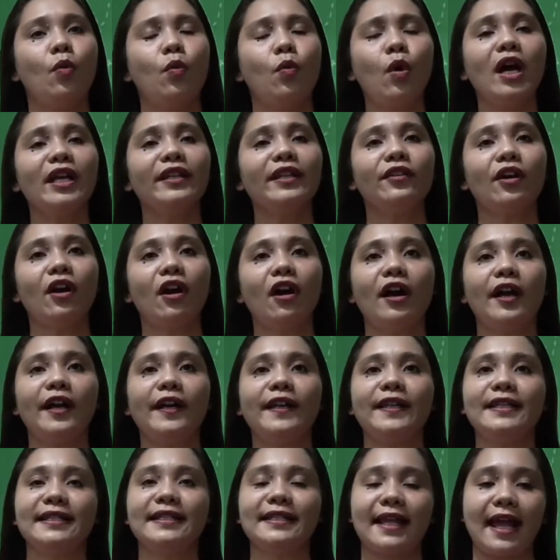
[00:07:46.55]
What
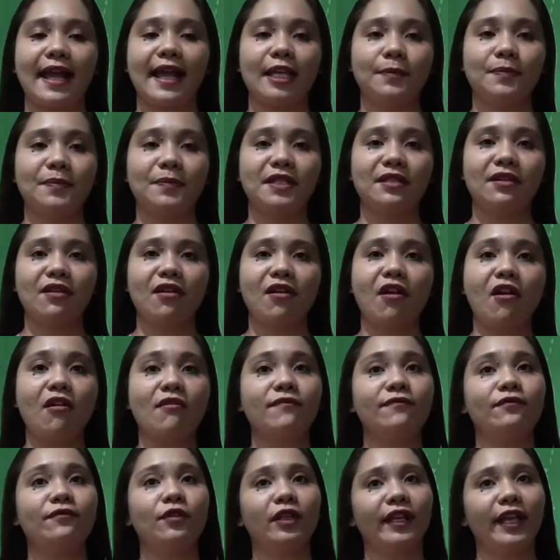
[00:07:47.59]
are the types
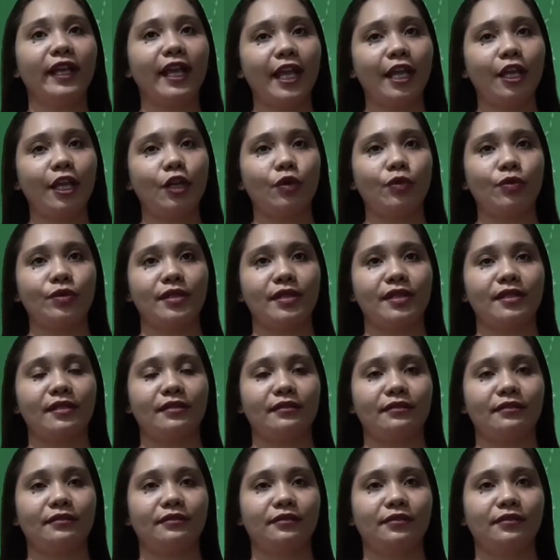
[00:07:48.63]
of volcanoes?
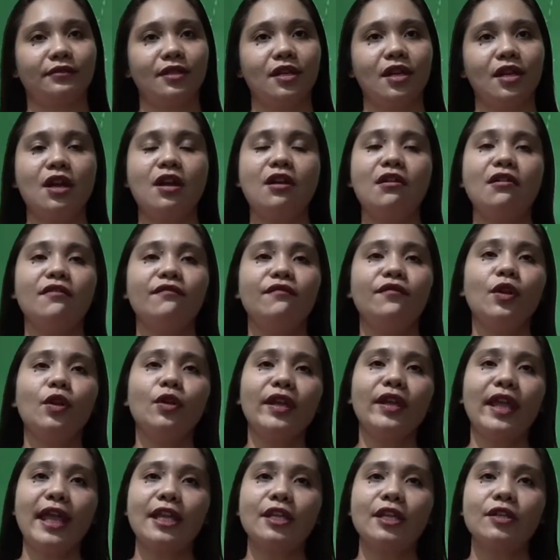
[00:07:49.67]

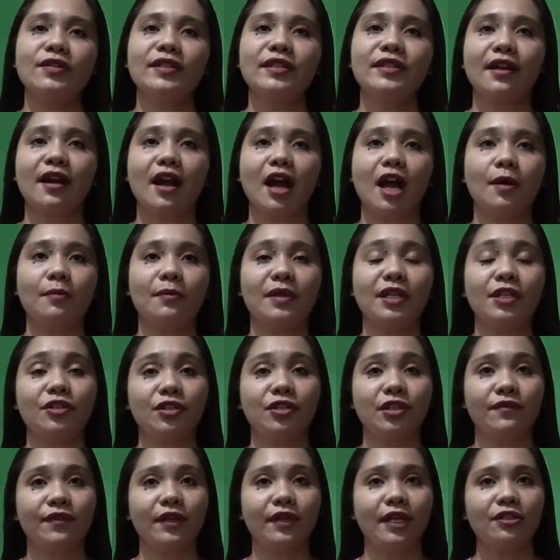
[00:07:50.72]
Volcanoes come in
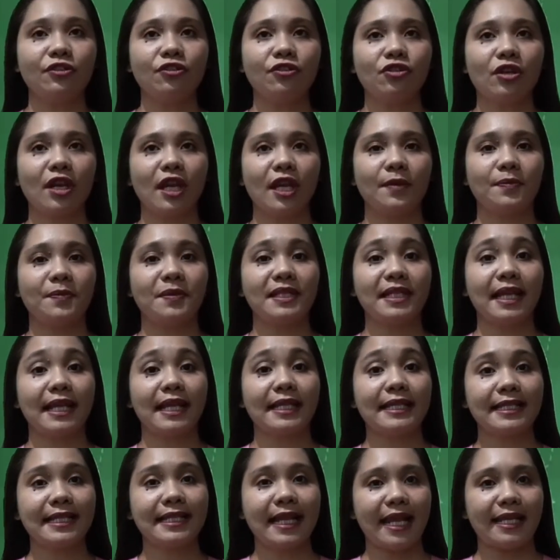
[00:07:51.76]
different shapes
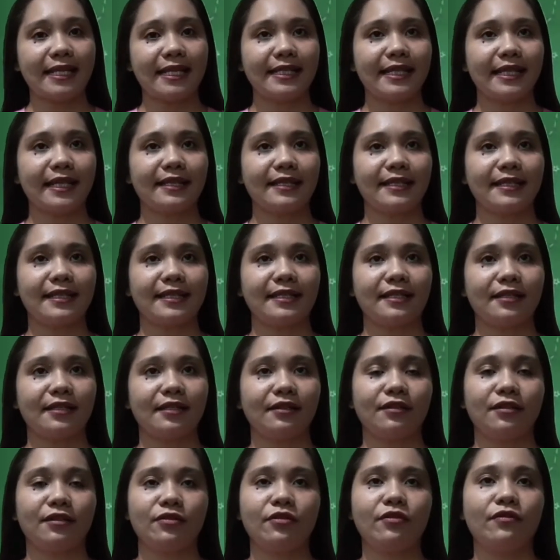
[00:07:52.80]
and sizes.
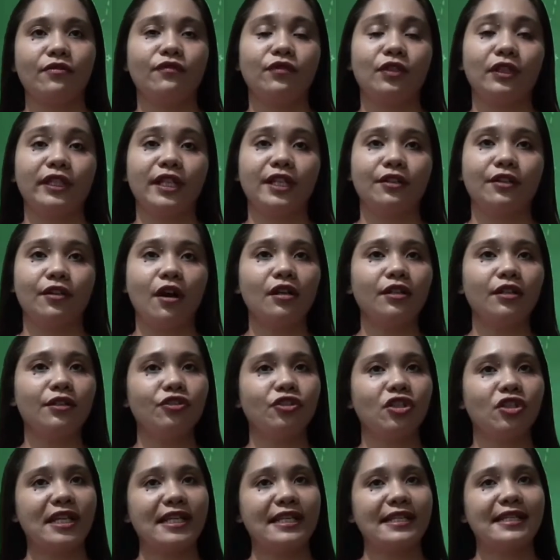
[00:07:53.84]

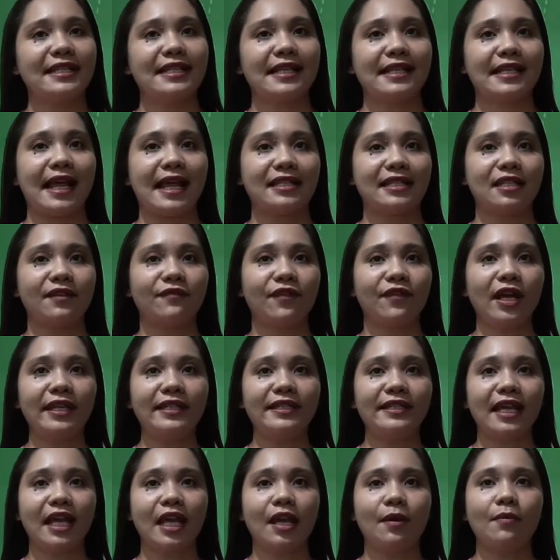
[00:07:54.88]
Volcanologists classify
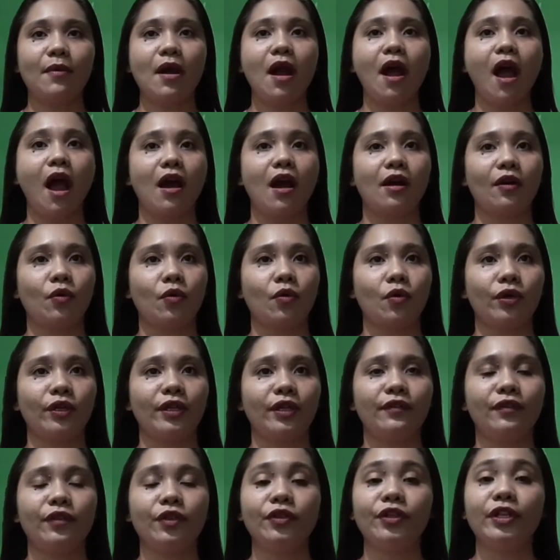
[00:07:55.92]
them
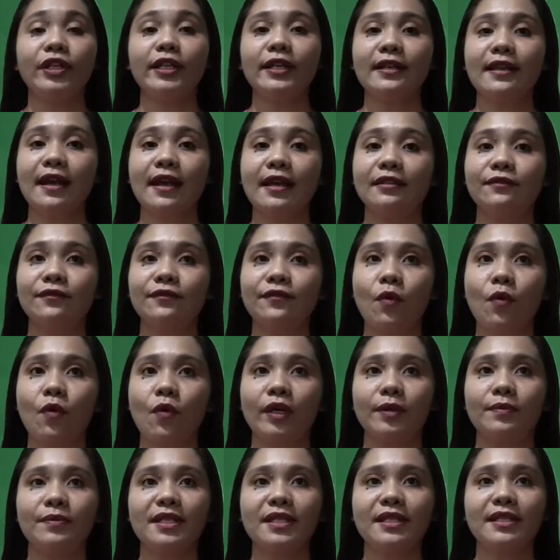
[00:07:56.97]
according to their
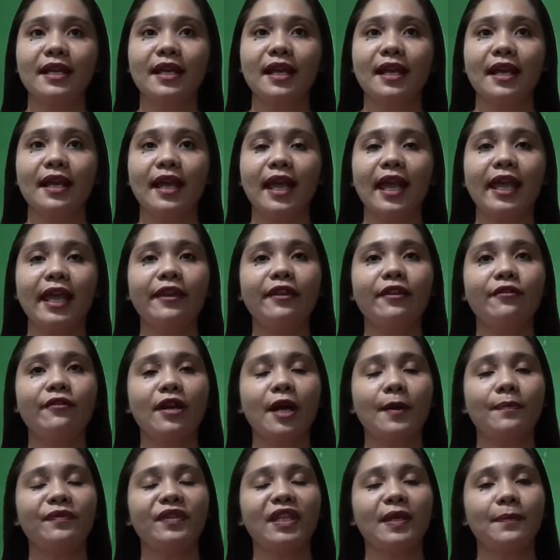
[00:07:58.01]
landforms and
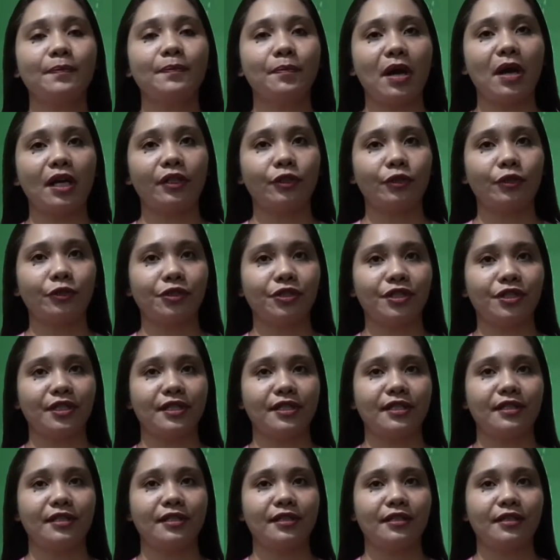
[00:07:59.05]
eruptive
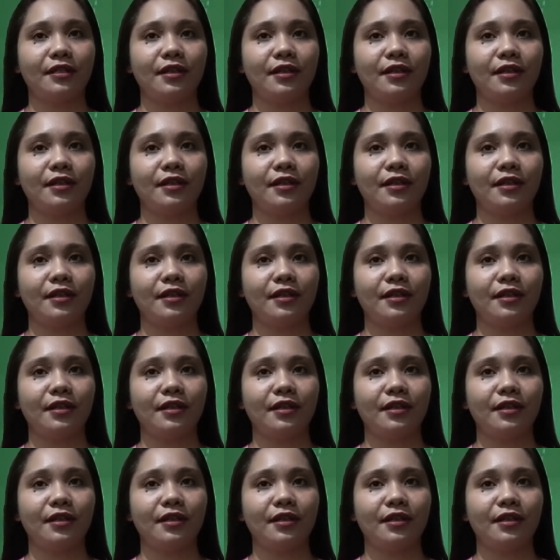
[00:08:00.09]
patterns.